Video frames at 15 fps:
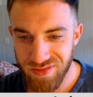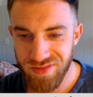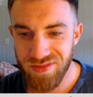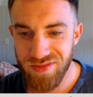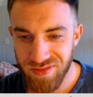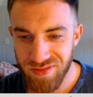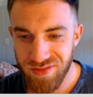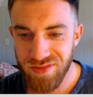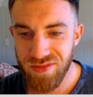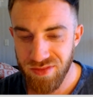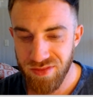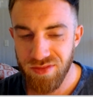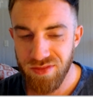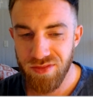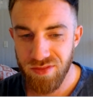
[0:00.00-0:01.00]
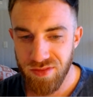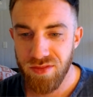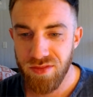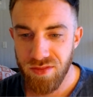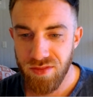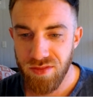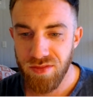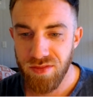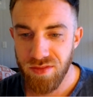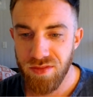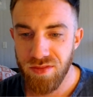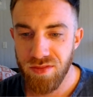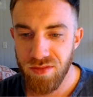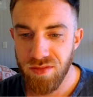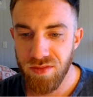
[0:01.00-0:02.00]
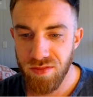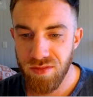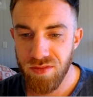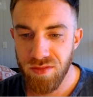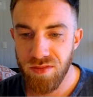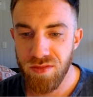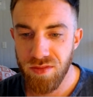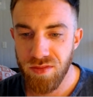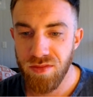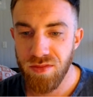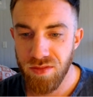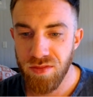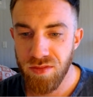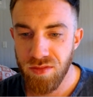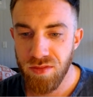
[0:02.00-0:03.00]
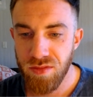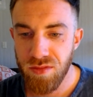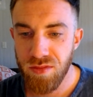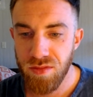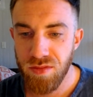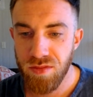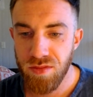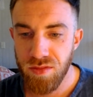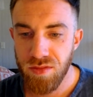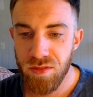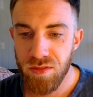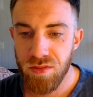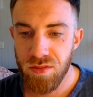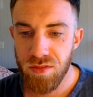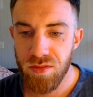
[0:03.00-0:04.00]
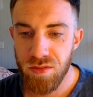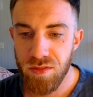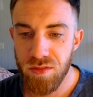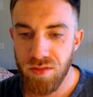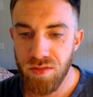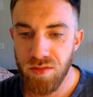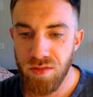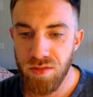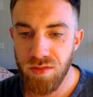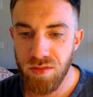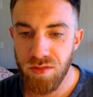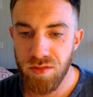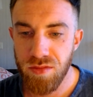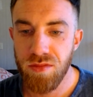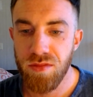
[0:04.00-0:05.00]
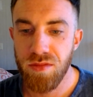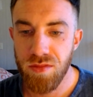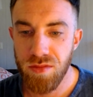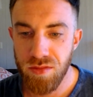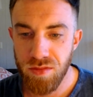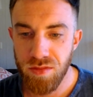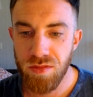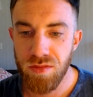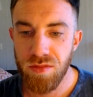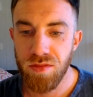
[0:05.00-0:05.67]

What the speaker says: (not speaking)